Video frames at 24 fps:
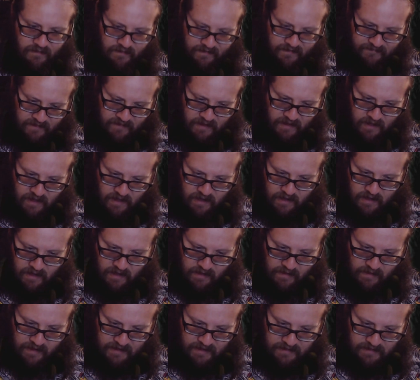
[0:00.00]
We've
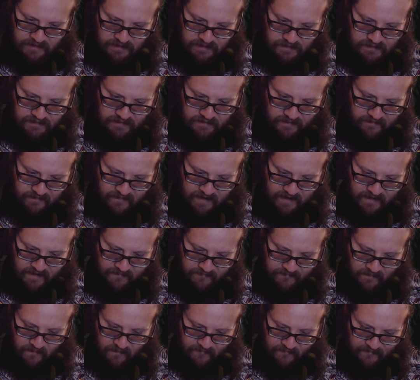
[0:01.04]
got 1, 2, 3,
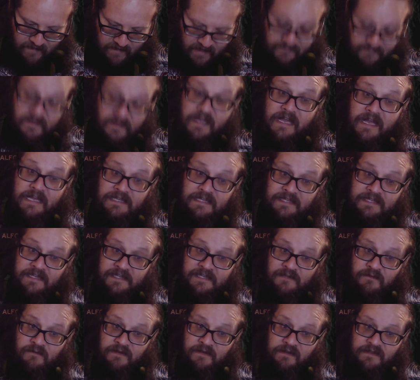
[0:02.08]
4, 5,
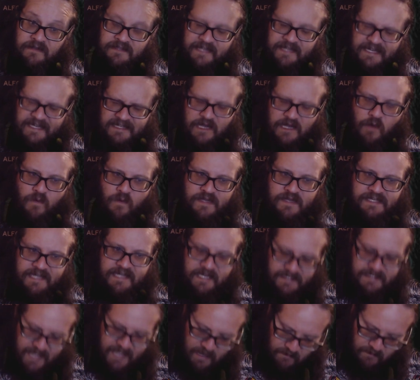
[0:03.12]
6
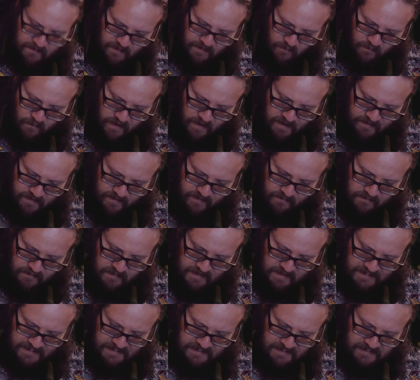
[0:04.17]
whiskies. However, one of them
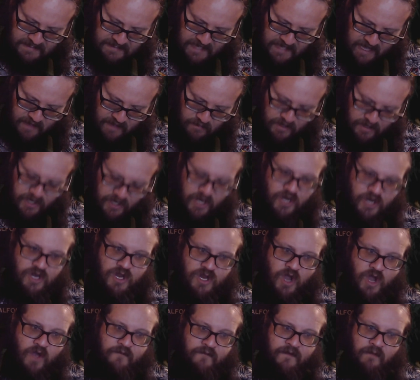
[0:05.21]
is the Starward
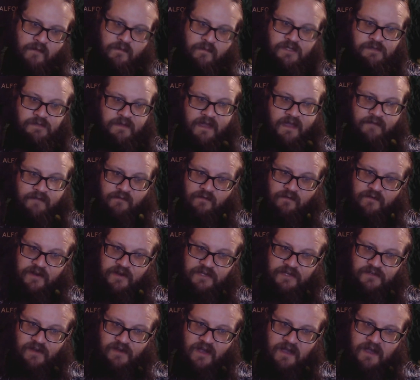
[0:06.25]
Nova, which we have already
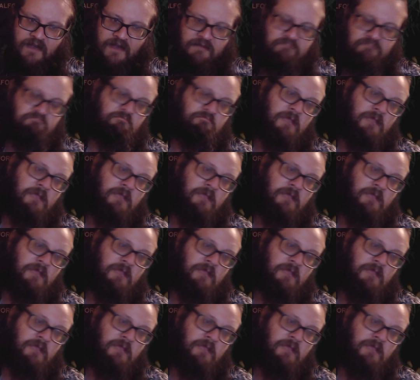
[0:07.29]
tried.